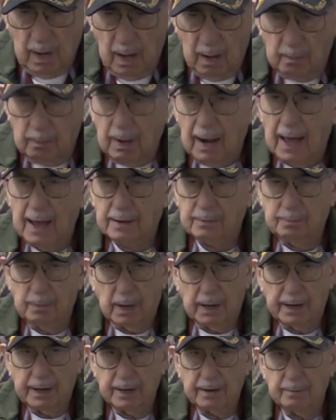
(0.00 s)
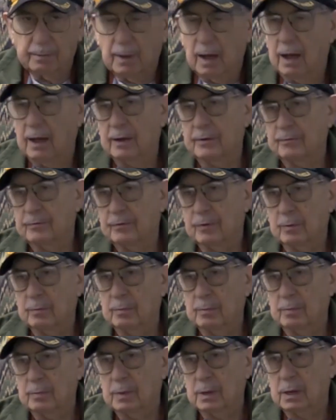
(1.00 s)
a black buddy of mine from
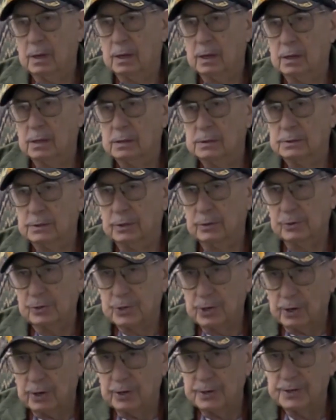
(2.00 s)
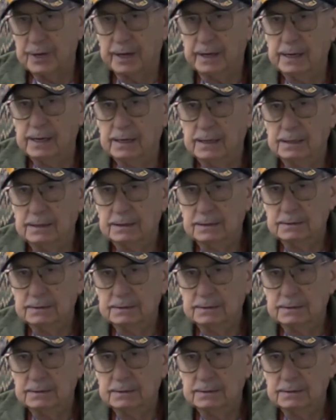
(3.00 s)
New Jersey